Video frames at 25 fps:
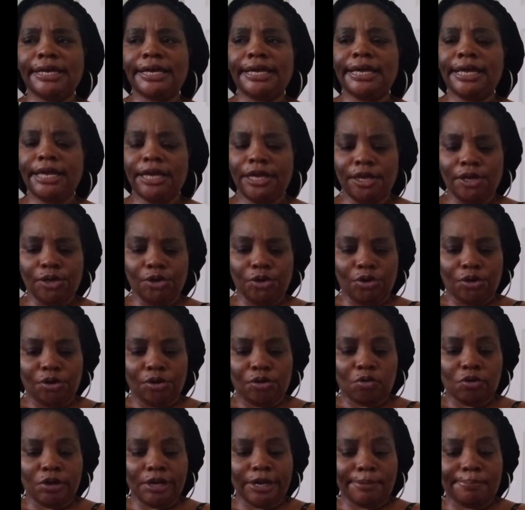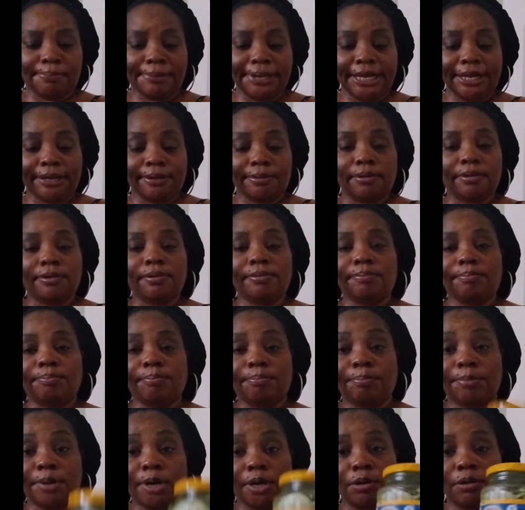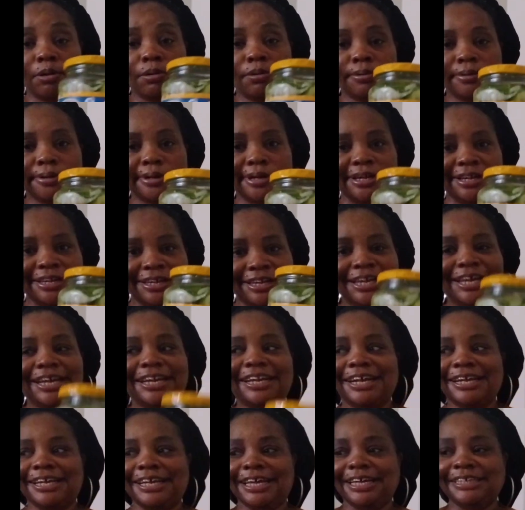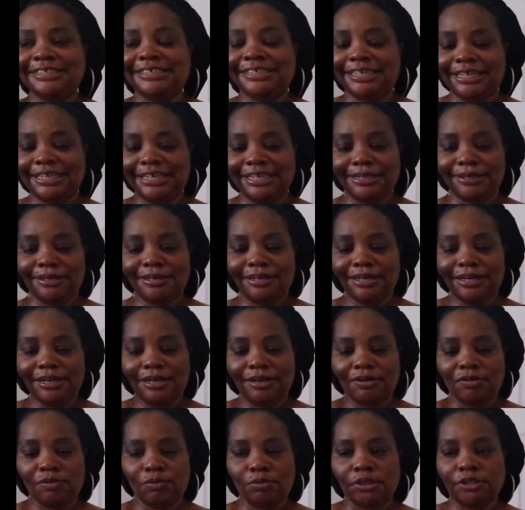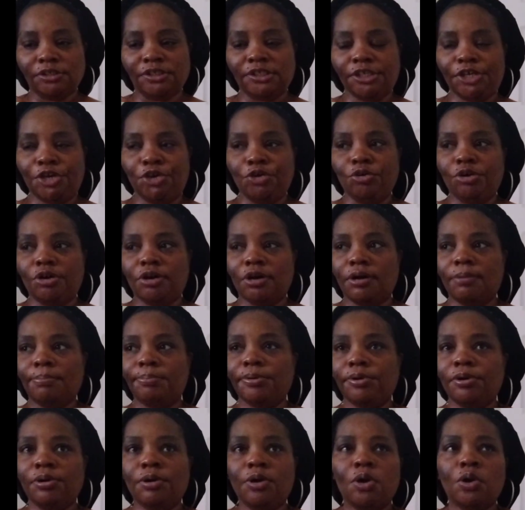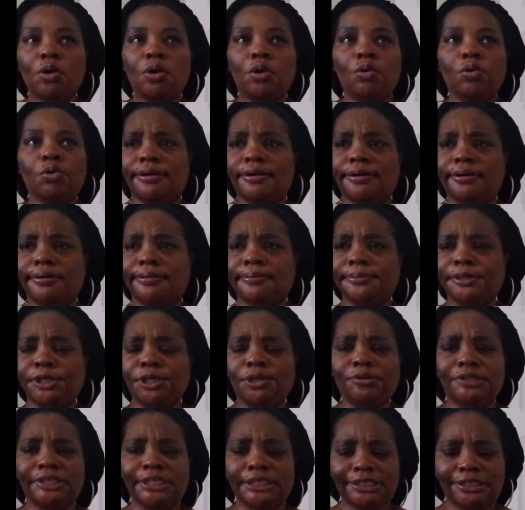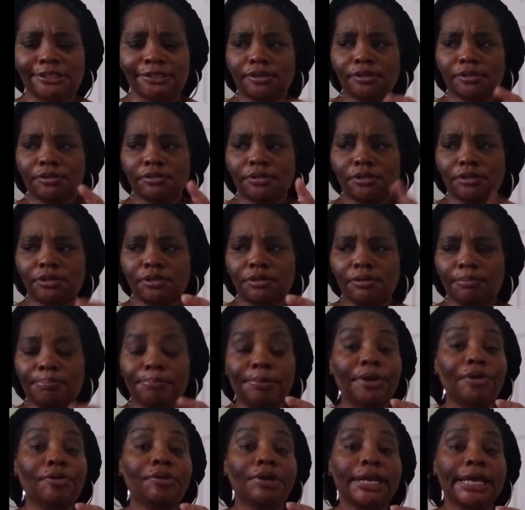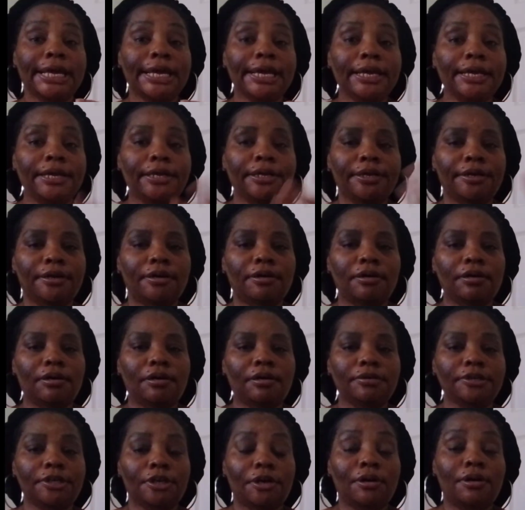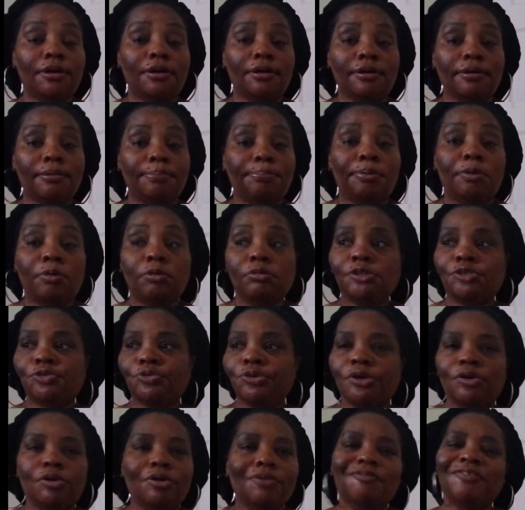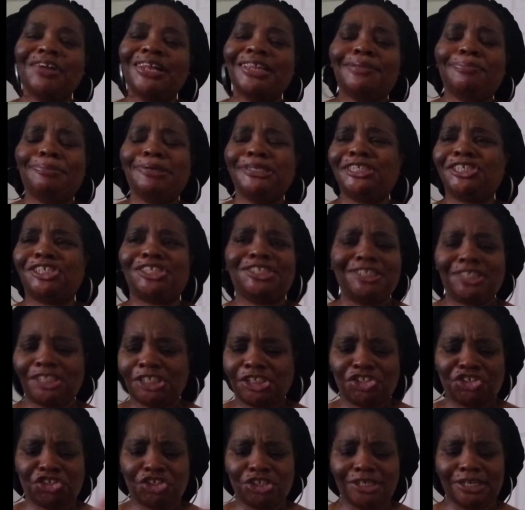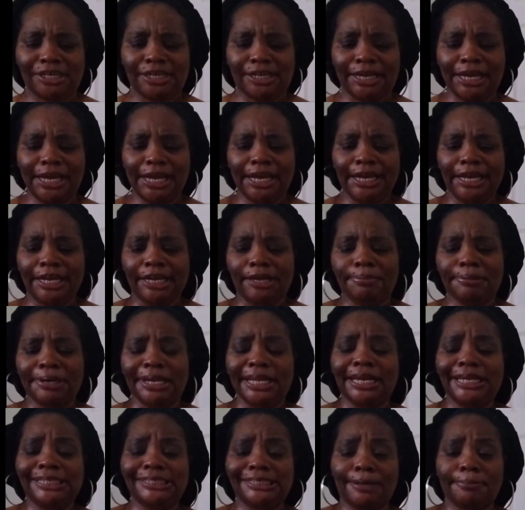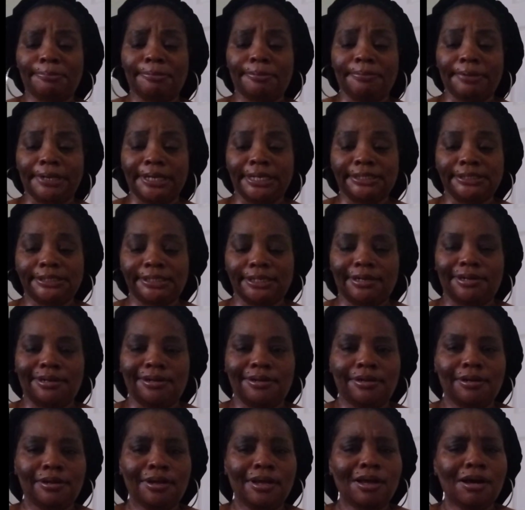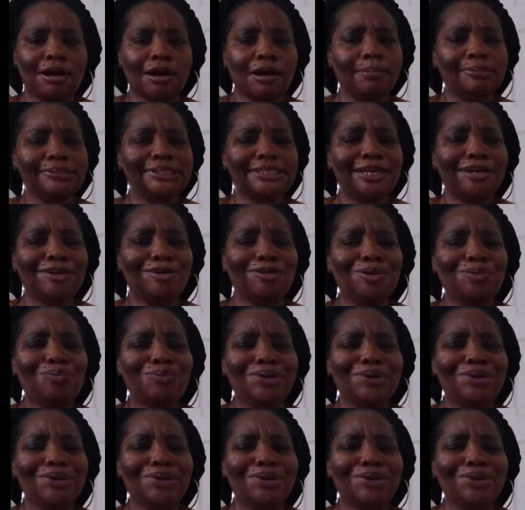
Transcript: You can go ahead and make mo, like I did, using a cucumber, or you can use it to like marinate your poultry, or it don't have to be just chicken. It can be any type of meat. I was saying the only one that got the